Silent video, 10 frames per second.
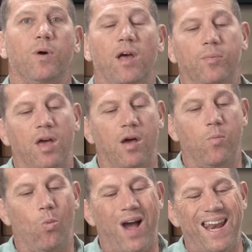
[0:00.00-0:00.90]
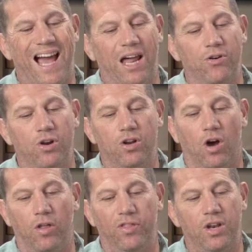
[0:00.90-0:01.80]
way. I'm going 100
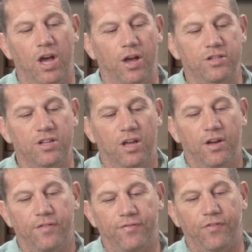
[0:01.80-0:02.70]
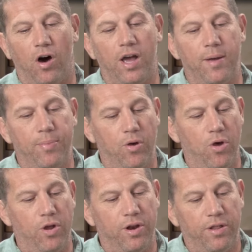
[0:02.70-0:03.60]
on the nose.
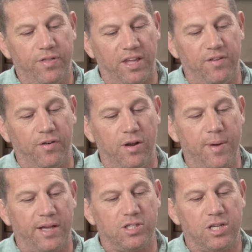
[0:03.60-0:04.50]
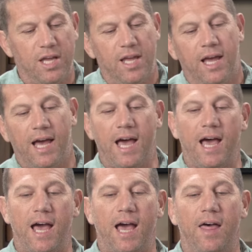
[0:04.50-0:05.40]
FIREBURN. Thank you very much.
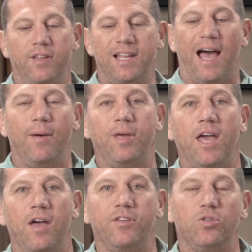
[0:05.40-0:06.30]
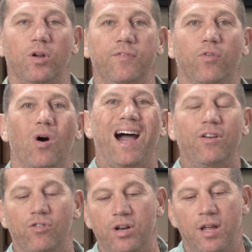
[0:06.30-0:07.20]
The Derby over
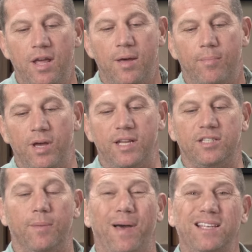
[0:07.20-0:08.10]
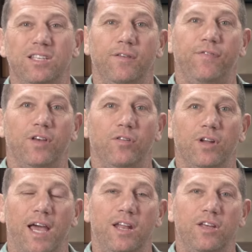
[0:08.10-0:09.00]
2,400 metres. Capacity
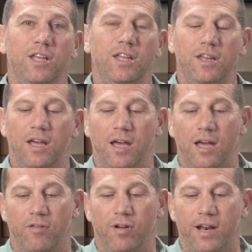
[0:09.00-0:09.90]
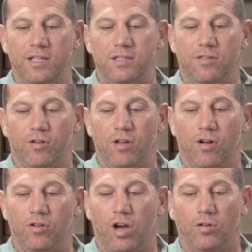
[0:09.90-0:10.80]
field, 18 runners,
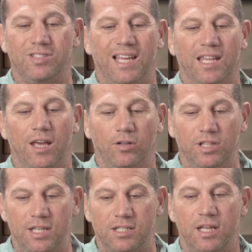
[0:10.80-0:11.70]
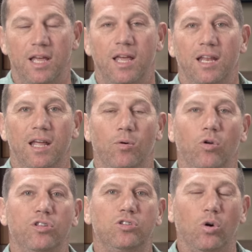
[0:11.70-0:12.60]
3-year-old colts and geldings. Now
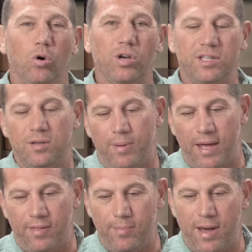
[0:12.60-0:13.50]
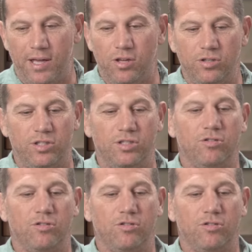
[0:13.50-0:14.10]
all the talk is about the Mar Eustace